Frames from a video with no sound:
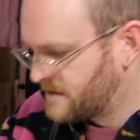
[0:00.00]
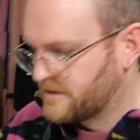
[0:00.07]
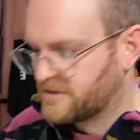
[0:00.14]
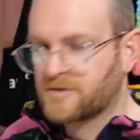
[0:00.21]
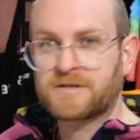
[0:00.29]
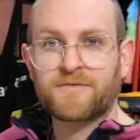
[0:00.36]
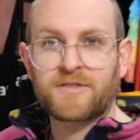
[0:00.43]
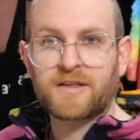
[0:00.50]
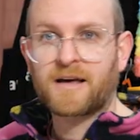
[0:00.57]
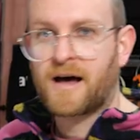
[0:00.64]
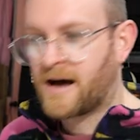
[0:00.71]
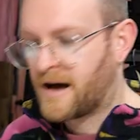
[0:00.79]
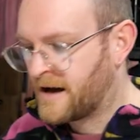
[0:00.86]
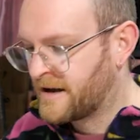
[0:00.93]
So as if the
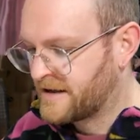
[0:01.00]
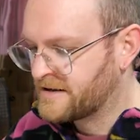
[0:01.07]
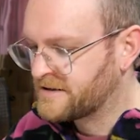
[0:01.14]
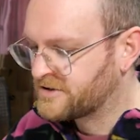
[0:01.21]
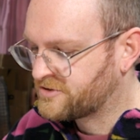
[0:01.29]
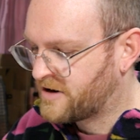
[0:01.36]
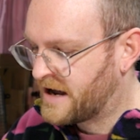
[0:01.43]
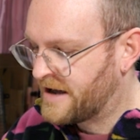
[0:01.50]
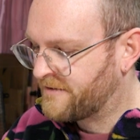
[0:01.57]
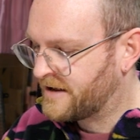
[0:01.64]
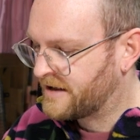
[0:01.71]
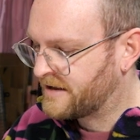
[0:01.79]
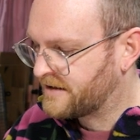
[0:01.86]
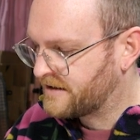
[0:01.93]
car is
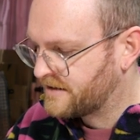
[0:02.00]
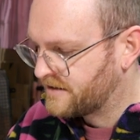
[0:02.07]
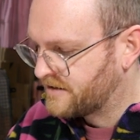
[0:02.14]
driving